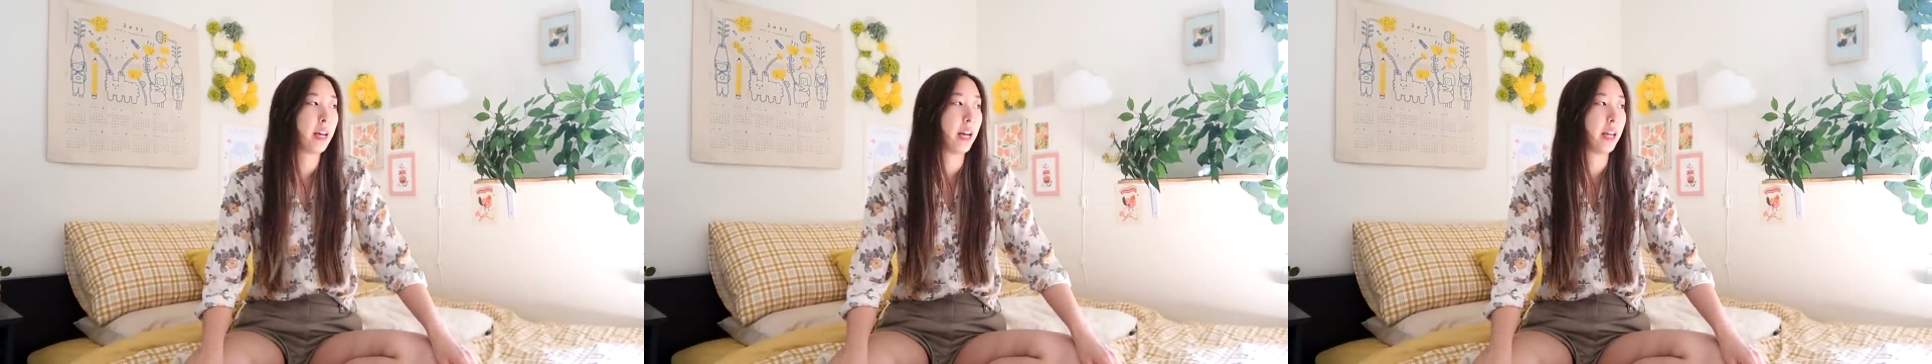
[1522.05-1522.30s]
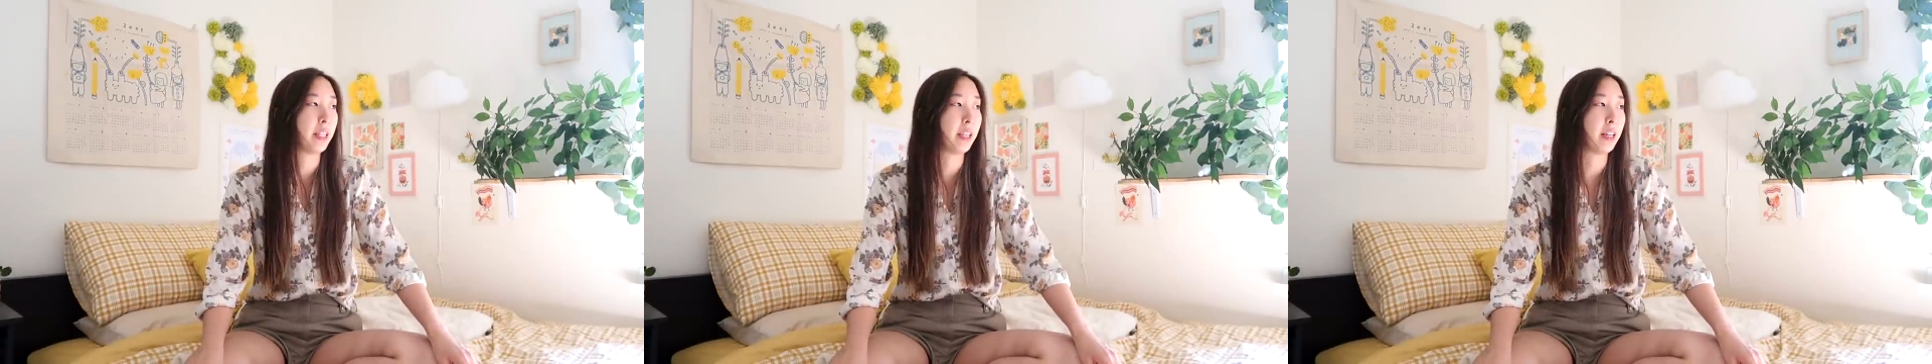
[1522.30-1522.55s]

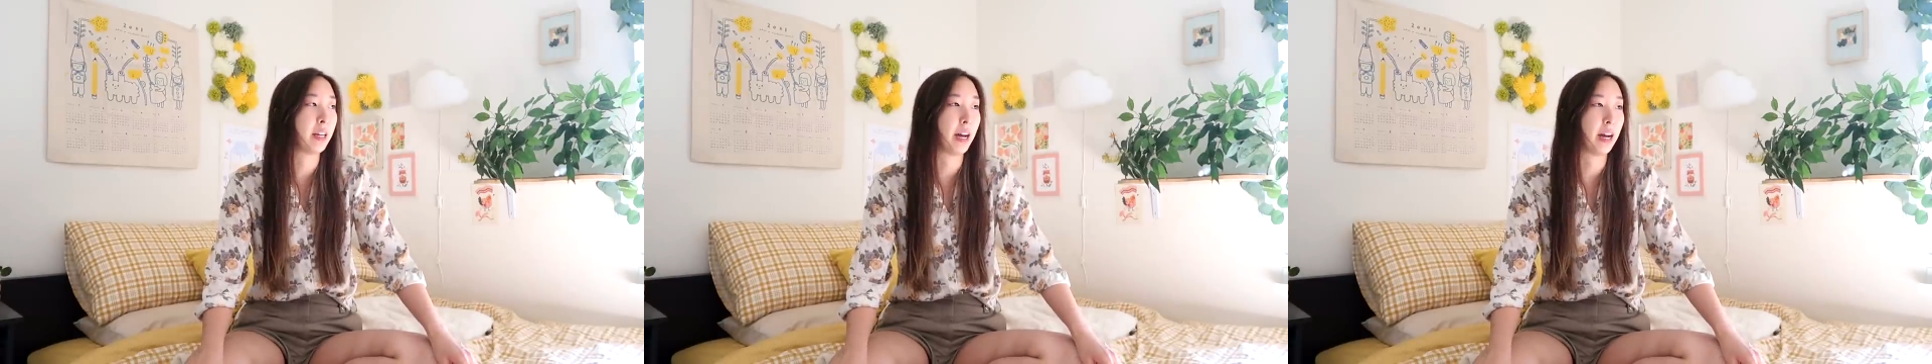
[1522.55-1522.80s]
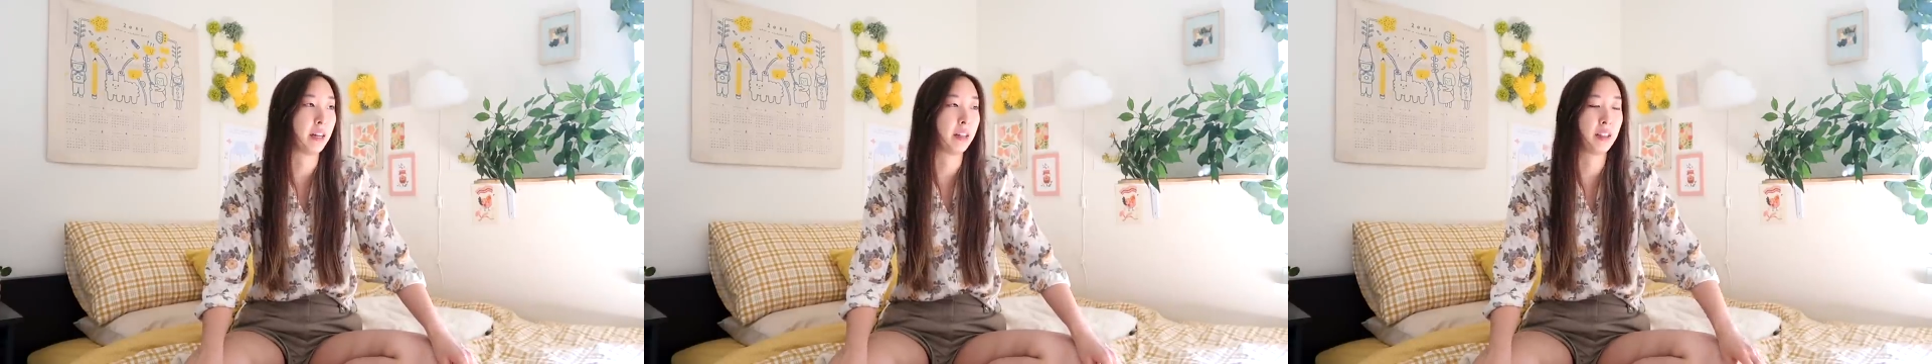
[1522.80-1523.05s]
and then
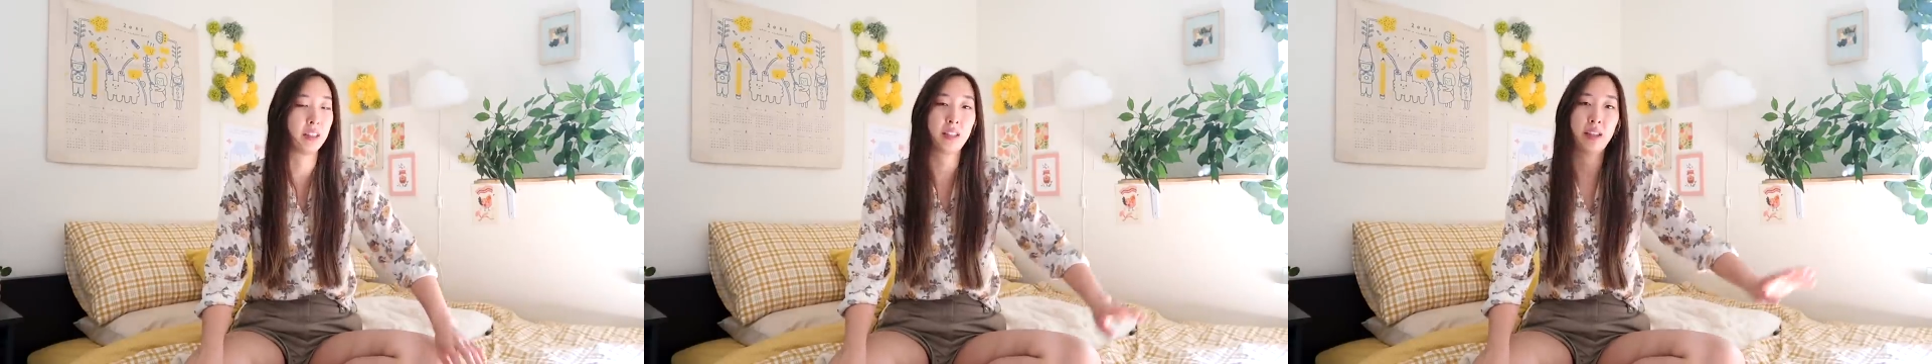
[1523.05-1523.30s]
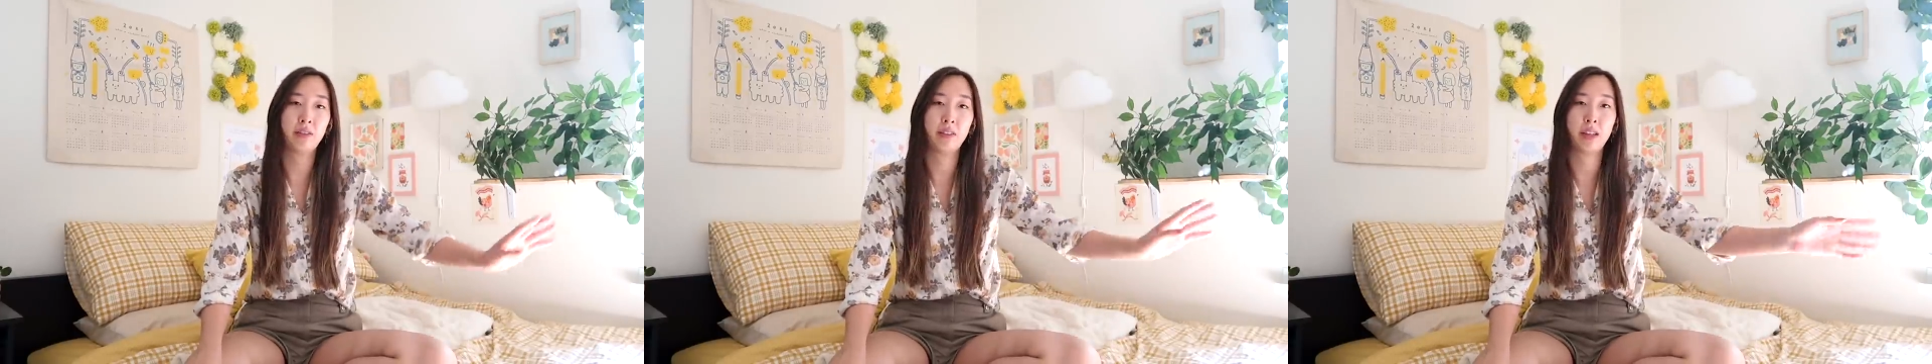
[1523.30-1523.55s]
had the
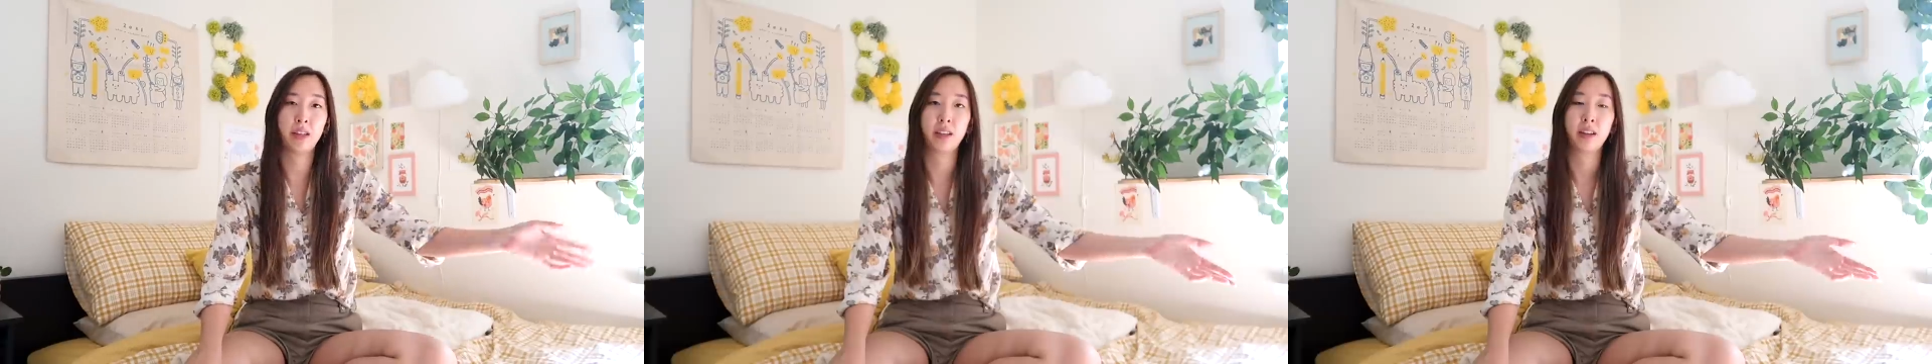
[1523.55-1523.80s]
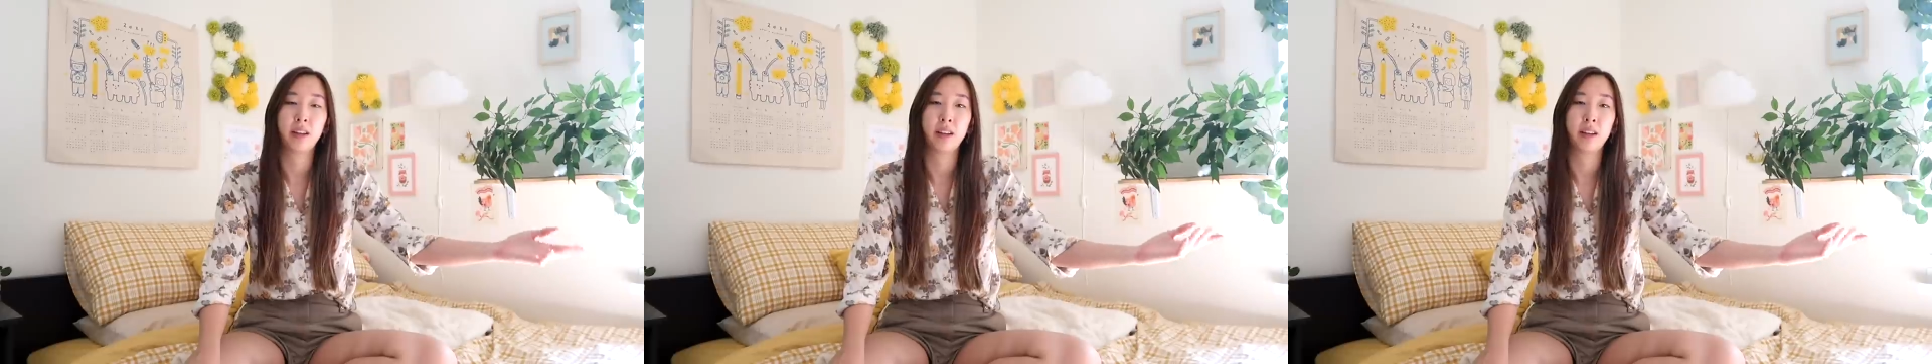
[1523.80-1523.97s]
TV